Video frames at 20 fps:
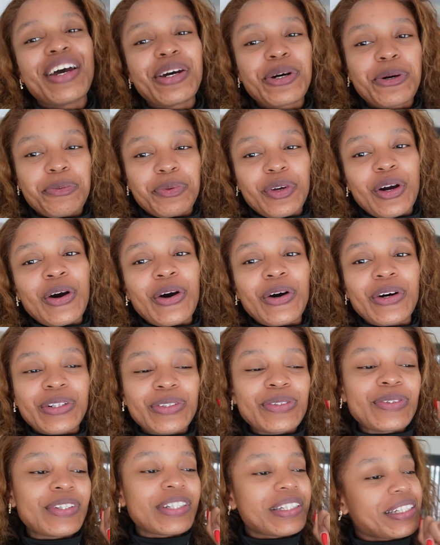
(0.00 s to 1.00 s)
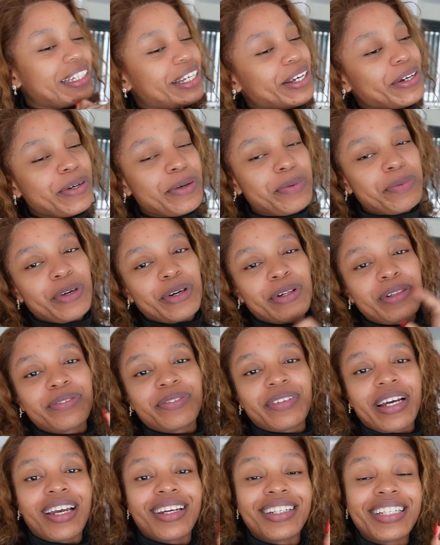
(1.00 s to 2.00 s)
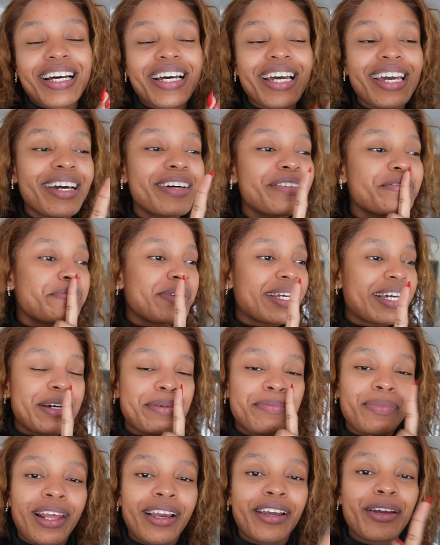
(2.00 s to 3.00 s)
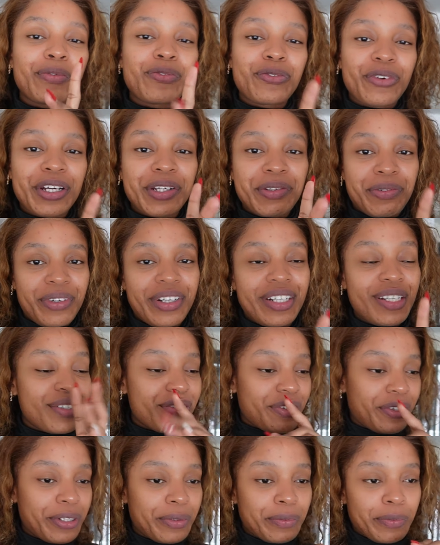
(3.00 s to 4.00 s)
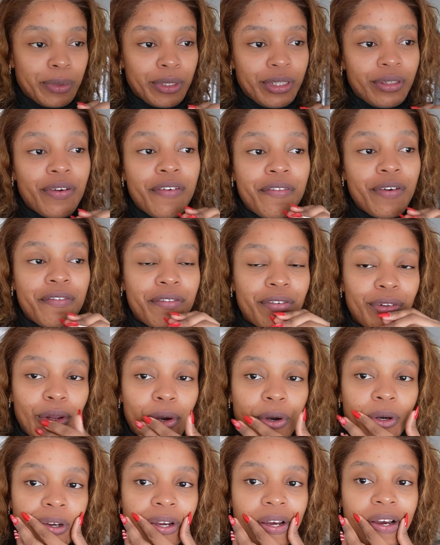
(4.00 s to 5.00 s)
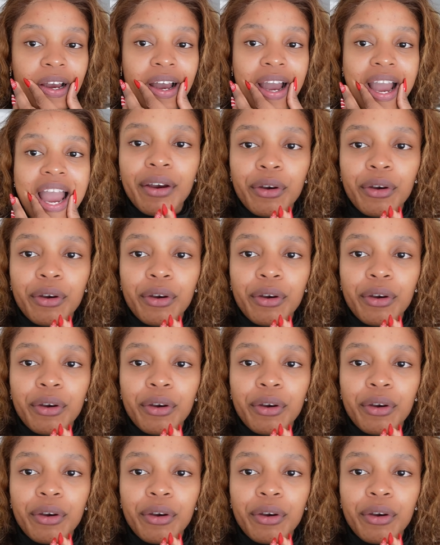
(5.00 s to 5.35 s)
I hope you're all good. I hope you're all fine. I have become like a very, very terrible vlogger.